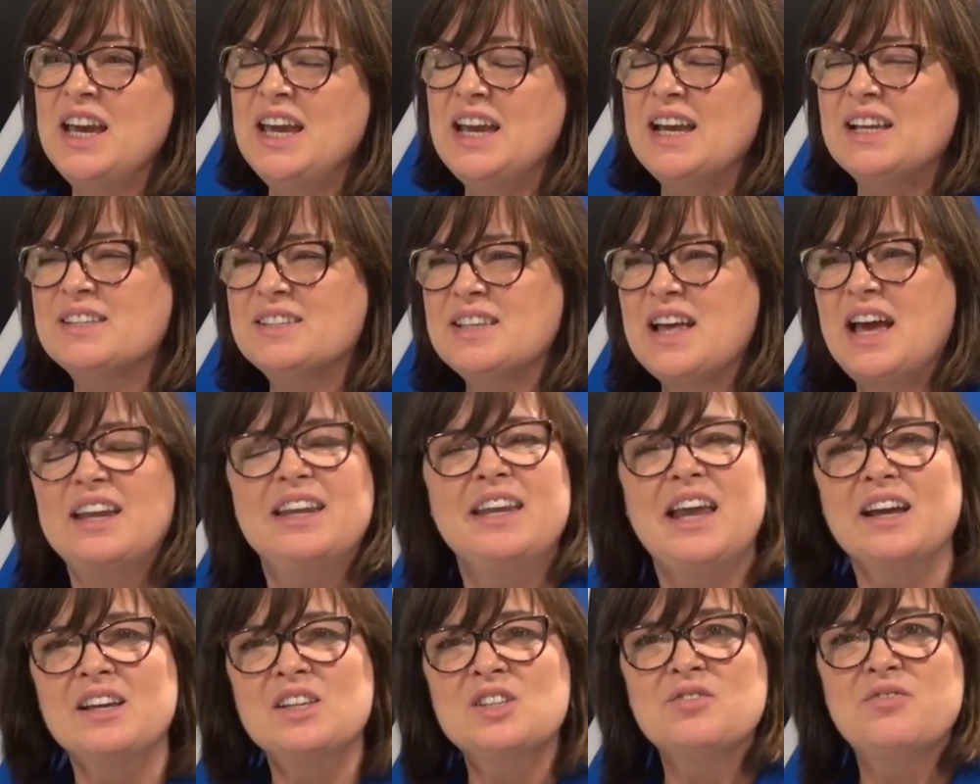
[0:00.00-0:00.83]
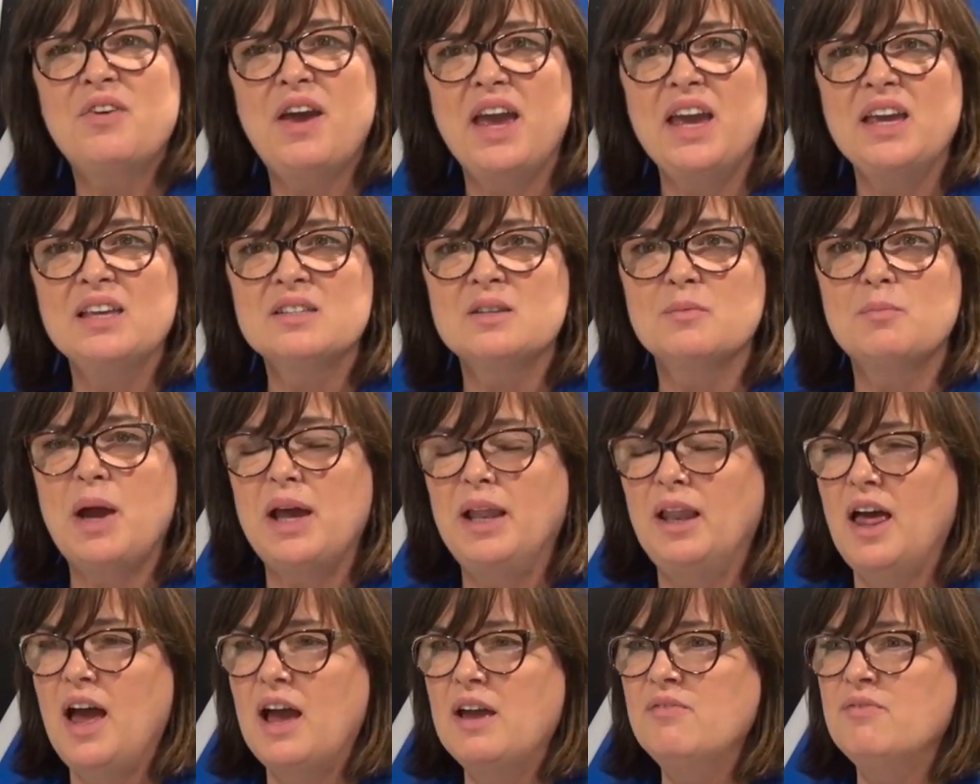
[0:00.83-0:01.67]
It's that next phase of
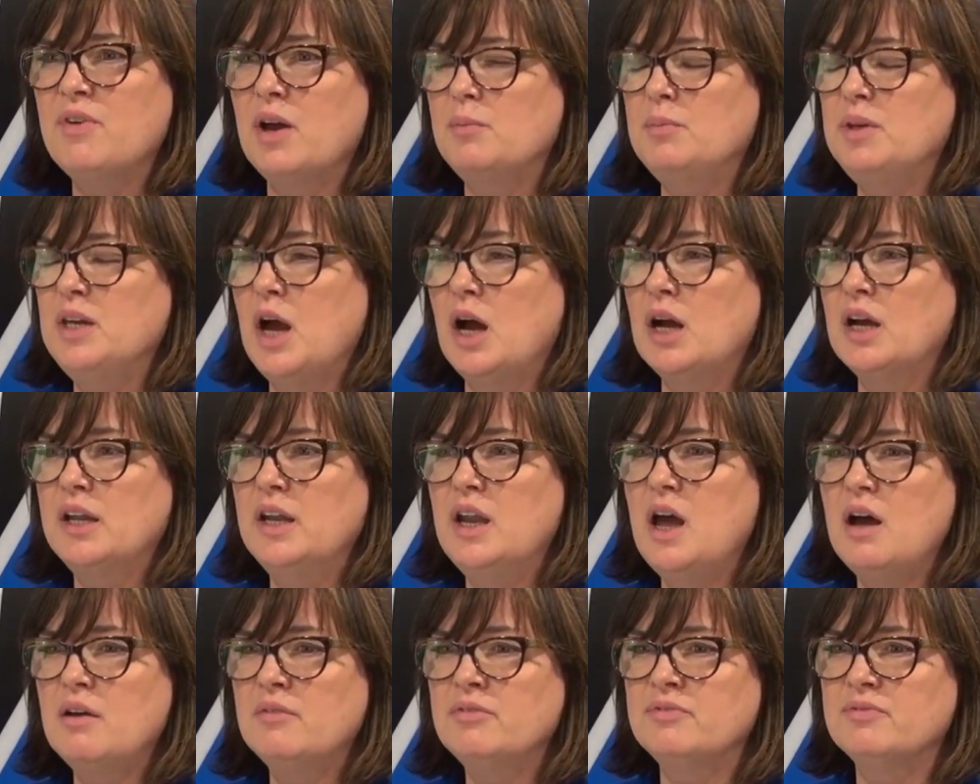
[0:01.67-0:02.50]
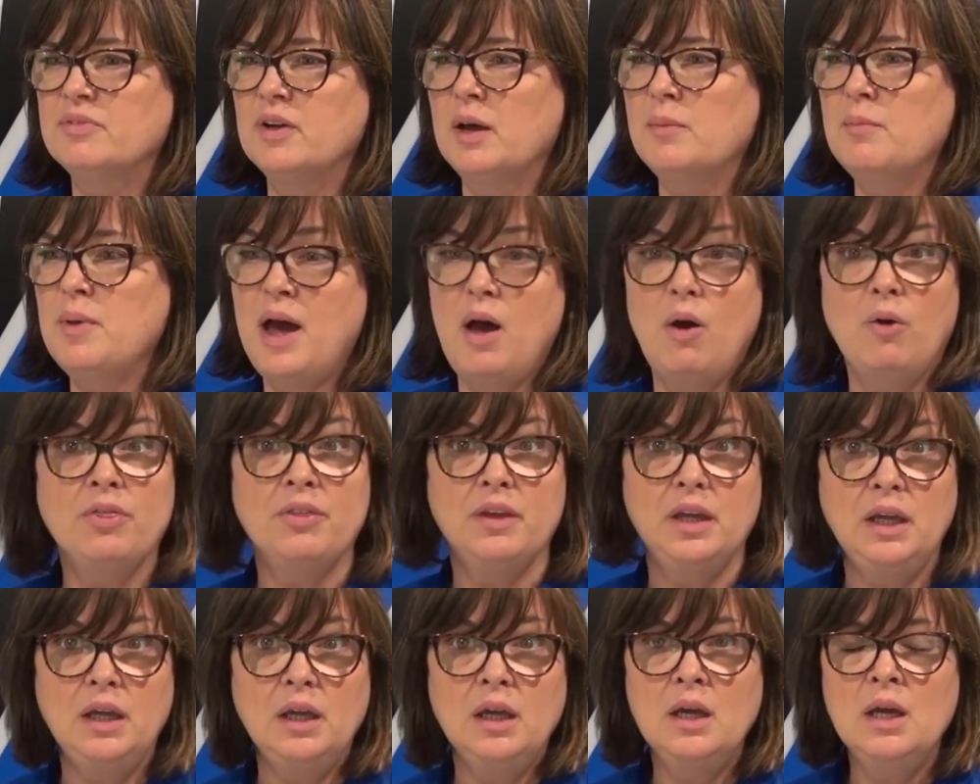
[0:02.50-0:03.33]
my life. I'm young enough, I'm
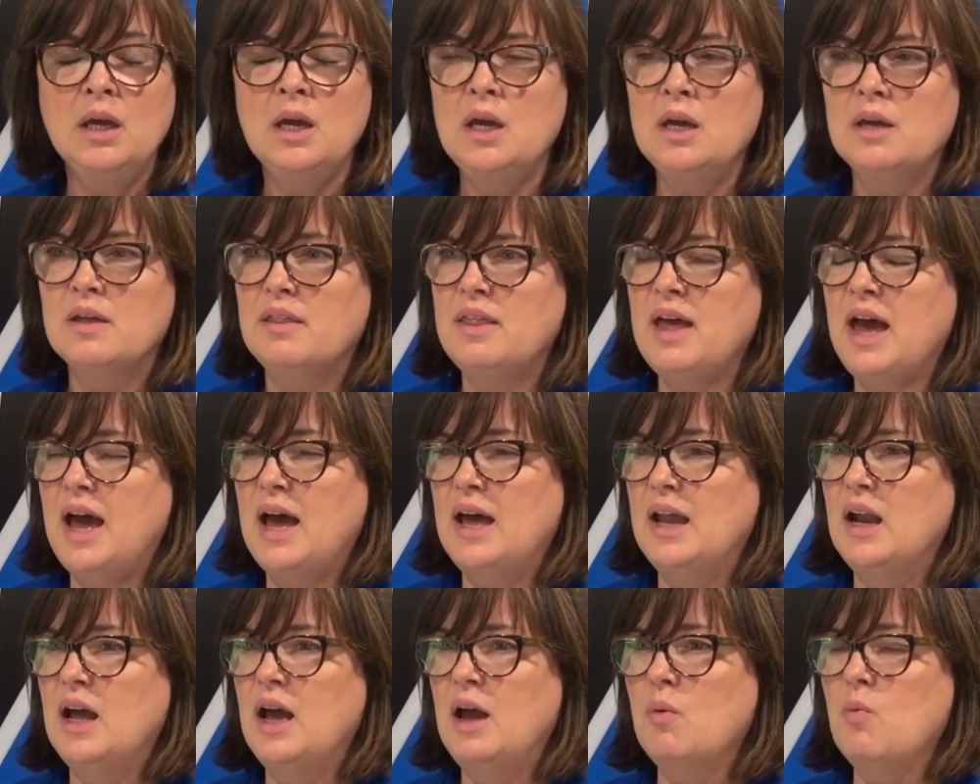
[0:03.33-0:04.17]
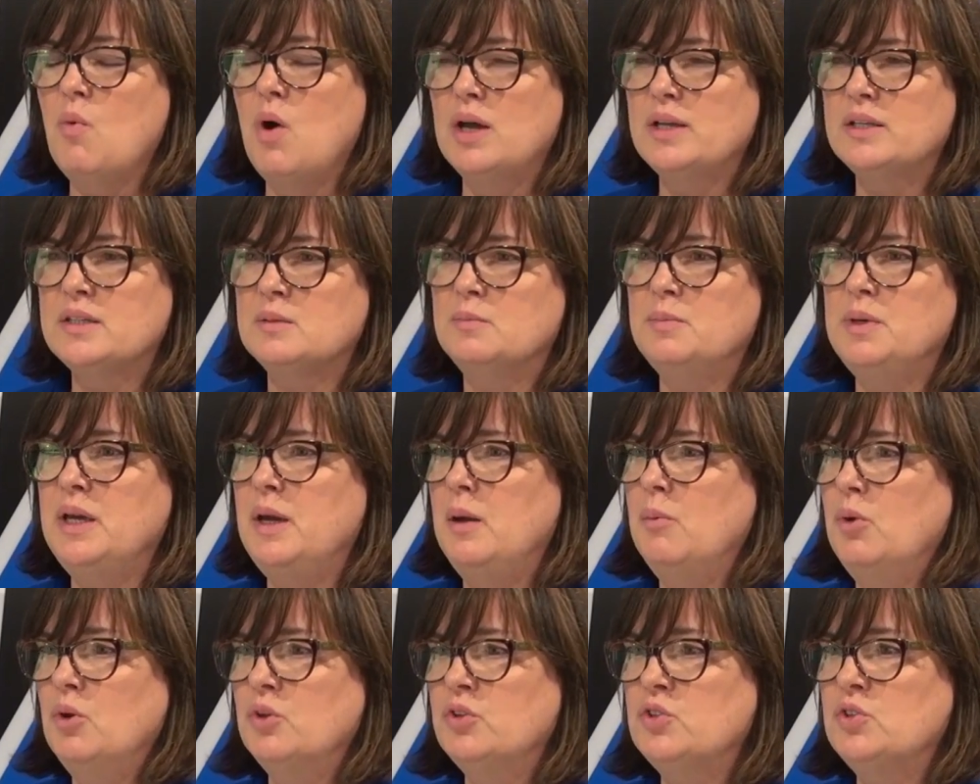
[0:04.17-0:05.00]
healthy, that I want to be
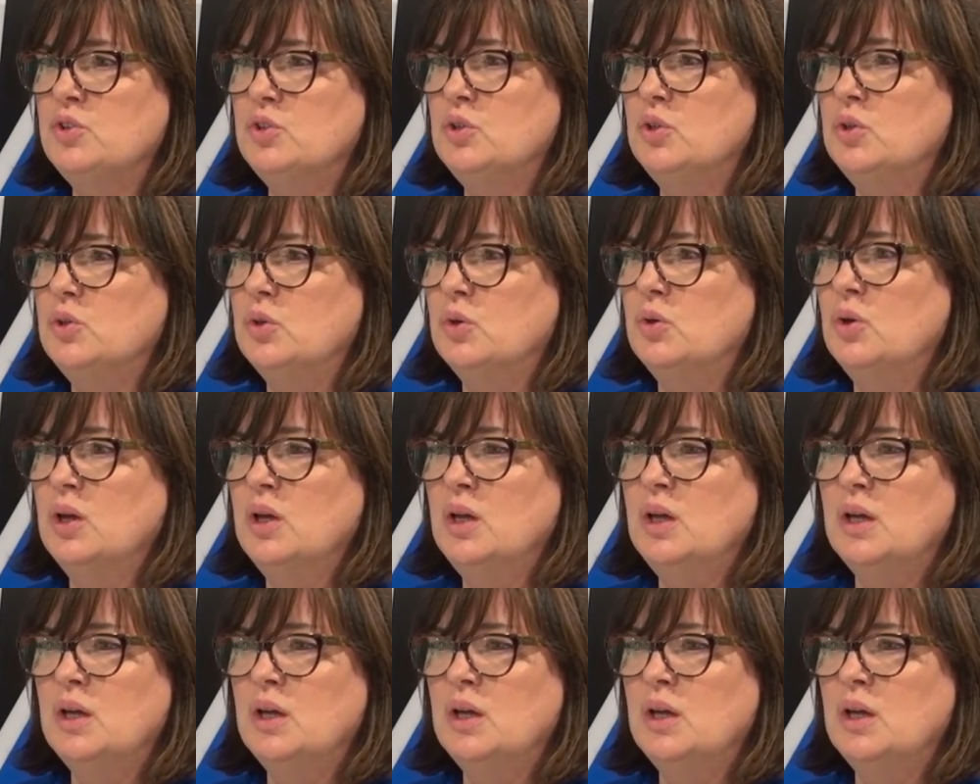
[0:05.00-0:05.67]
able to